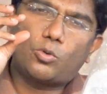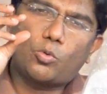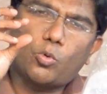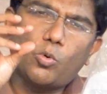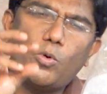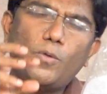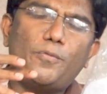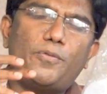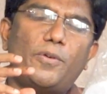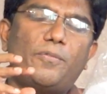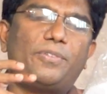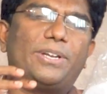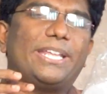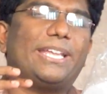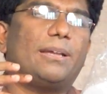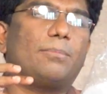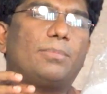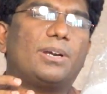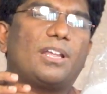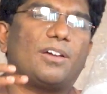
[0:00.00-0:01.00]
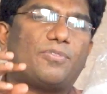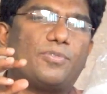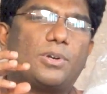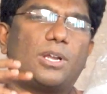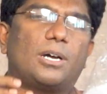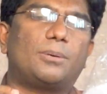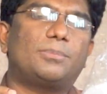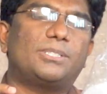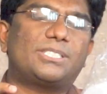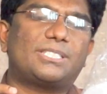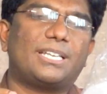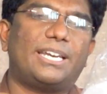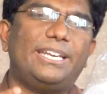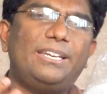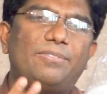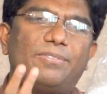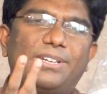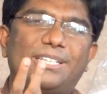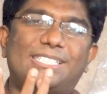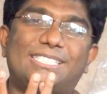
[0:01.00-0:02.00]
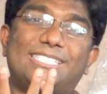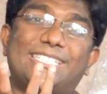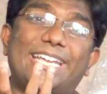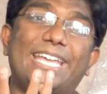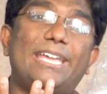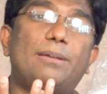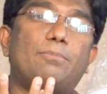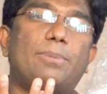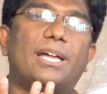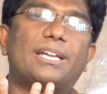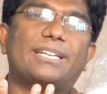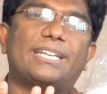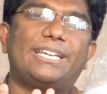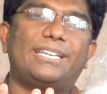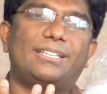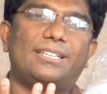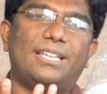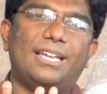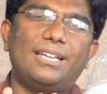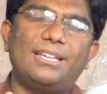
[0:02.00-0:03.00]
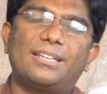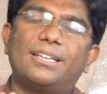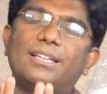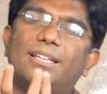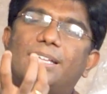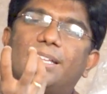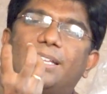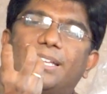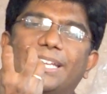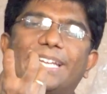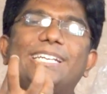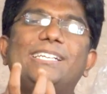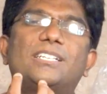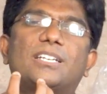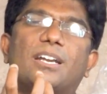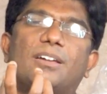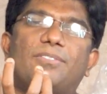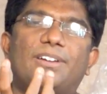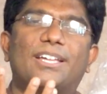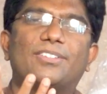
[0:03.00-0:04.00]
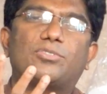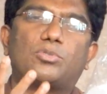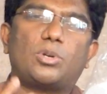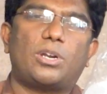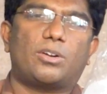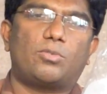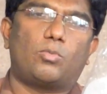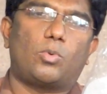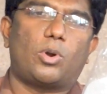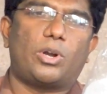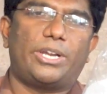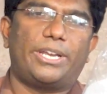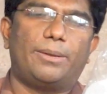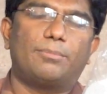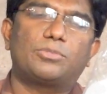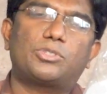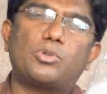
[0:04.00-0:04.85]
250 ml of normal saline will stay back in the intravascular volume.